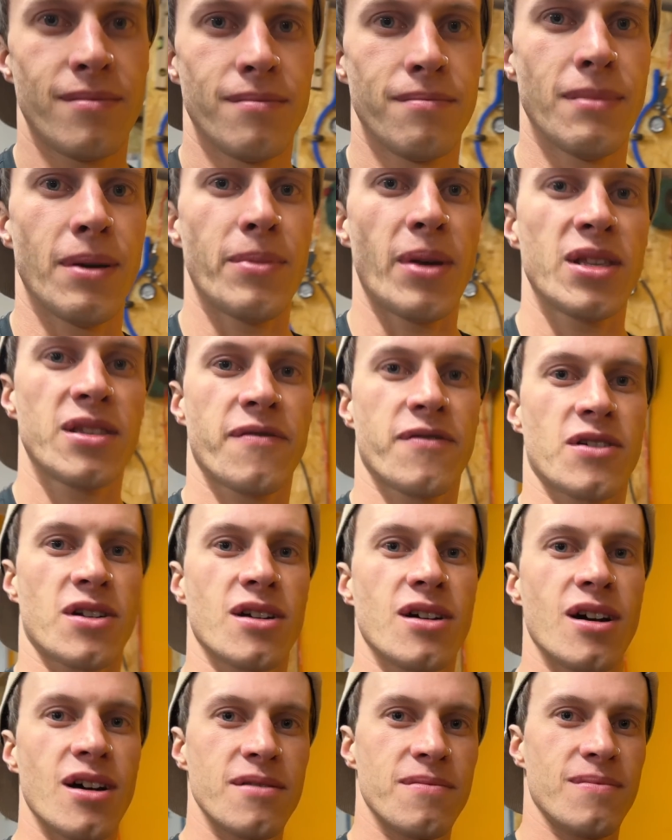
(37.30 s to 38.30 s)
My mates
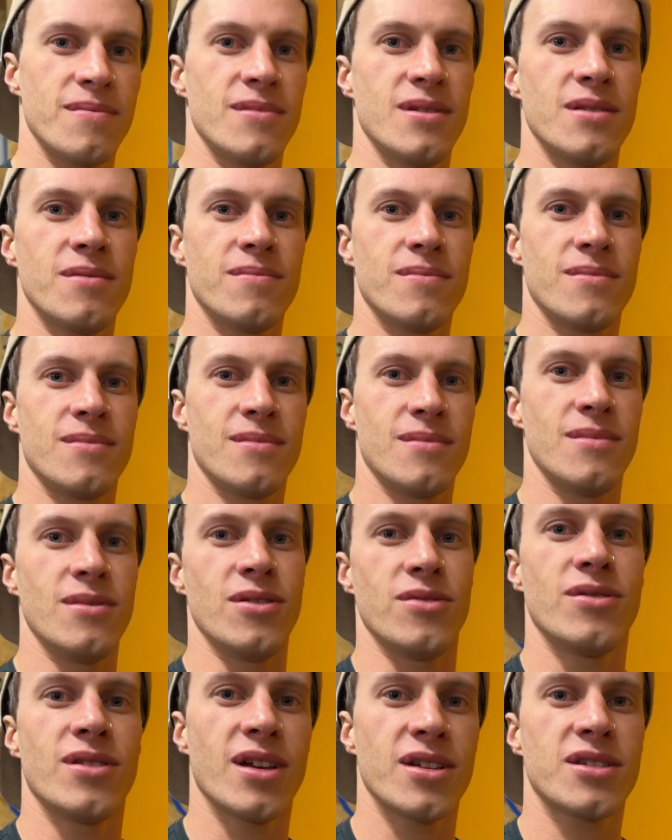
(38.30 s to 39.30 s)
forgot the
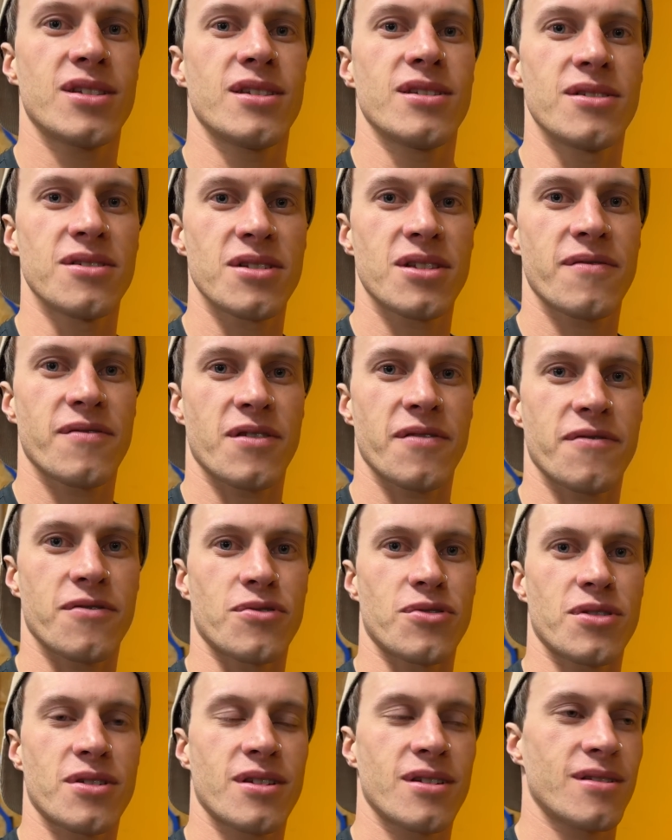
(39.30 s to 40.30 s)
new dust seals for the
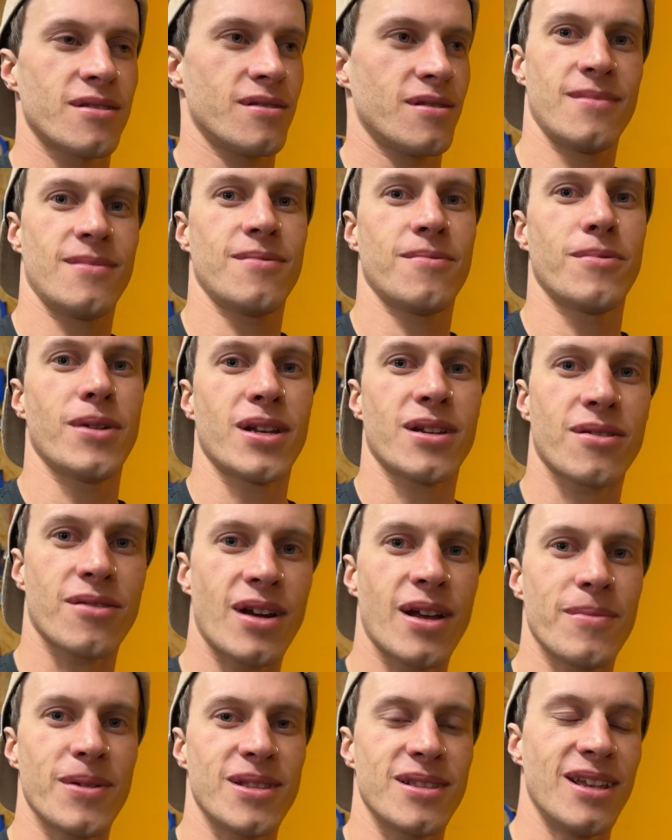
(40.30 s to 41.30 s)
fork. Went and
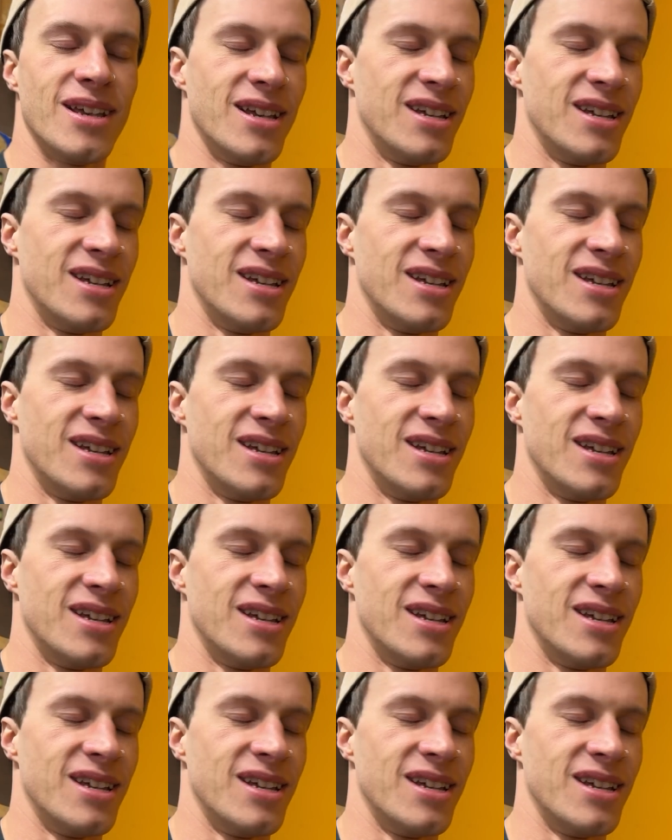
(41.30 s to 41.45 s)
grab it.